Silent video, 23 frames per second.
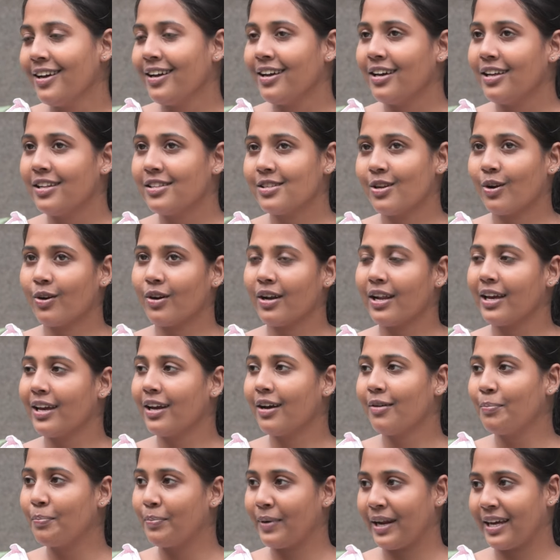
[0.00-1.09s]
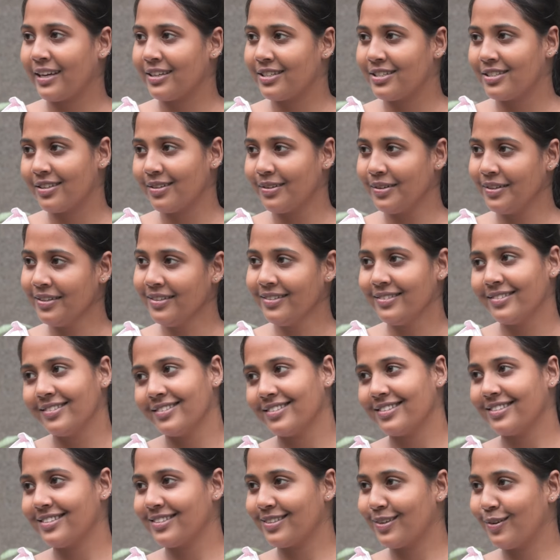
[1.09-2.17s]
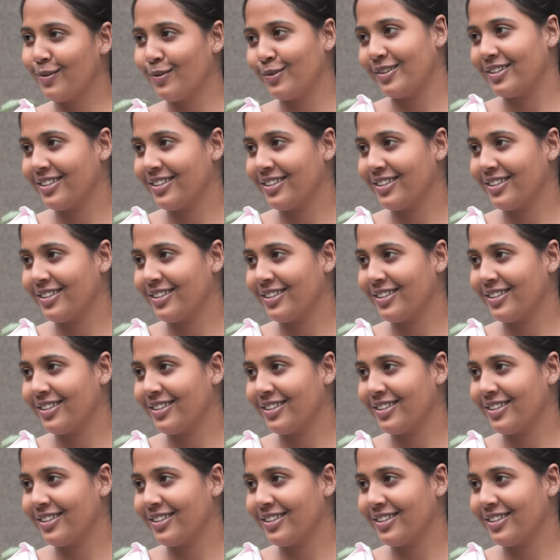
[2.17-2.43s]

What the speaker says: It's not like a pressure. It's good.